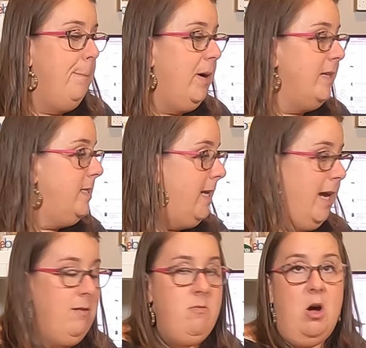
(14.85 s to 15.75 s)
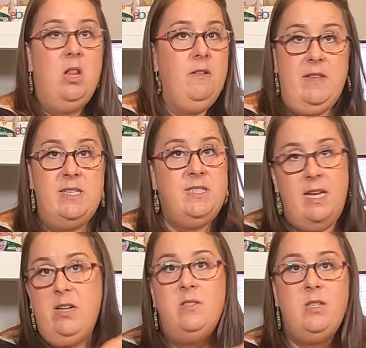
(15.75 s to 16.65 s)
but today all of these
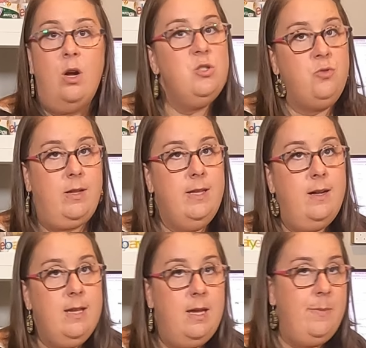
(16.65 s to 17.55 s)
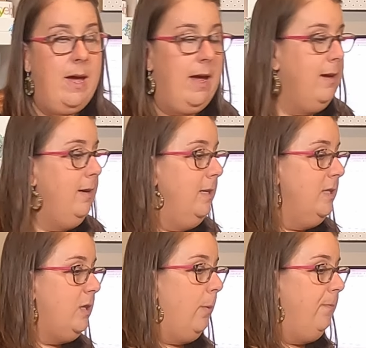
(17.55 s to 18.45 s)
sales are strictly on eBay.
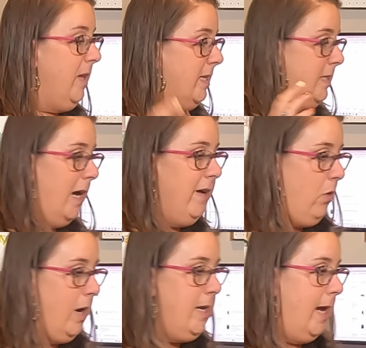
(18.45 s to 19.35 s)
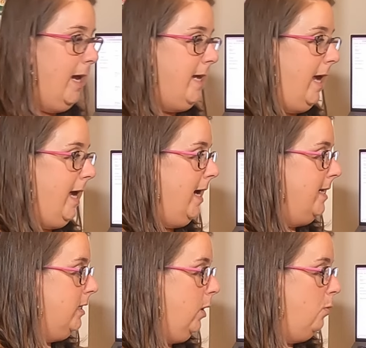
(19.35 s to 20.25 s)
So let's dive right in
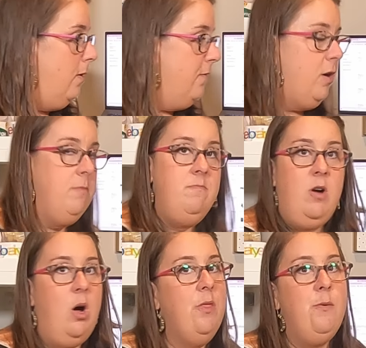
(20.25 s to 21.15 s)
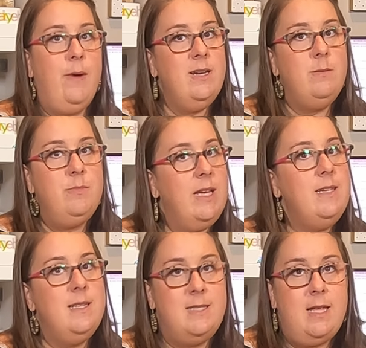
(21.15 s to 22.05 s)
and go over all the random
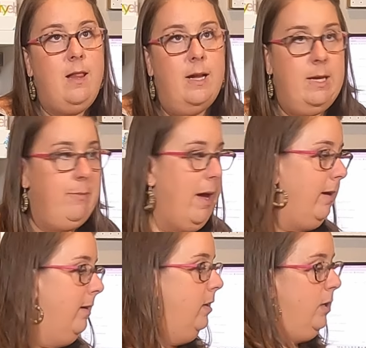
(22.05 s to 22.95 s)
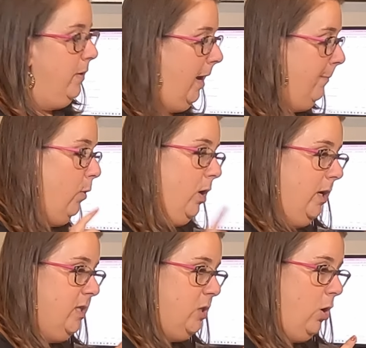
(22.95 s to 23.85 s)
things that sell on eBay. Okay, we're
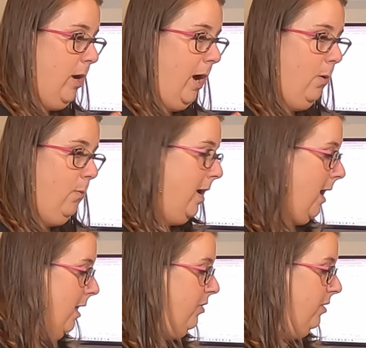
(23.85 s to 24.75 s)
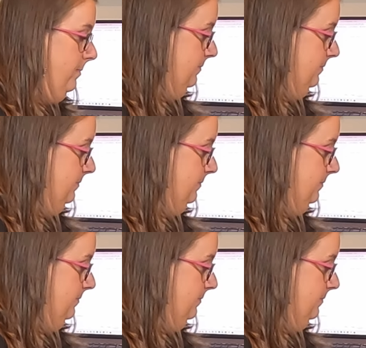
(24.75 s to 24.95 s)
going to start out with